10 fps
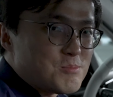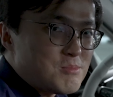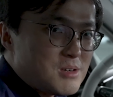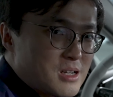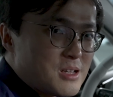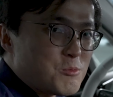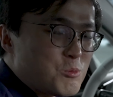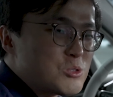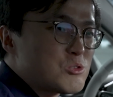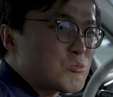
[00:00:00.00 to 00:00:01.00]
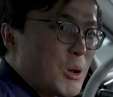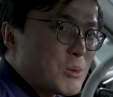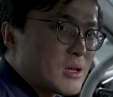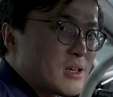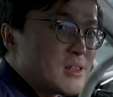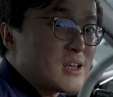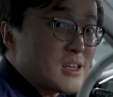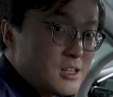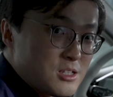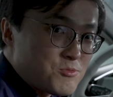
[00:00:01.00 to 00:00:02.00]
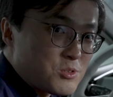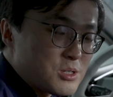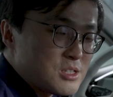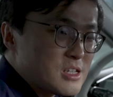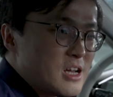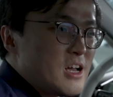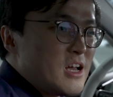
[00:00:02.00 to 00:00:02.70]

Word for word: might want to replicate their kid's voice,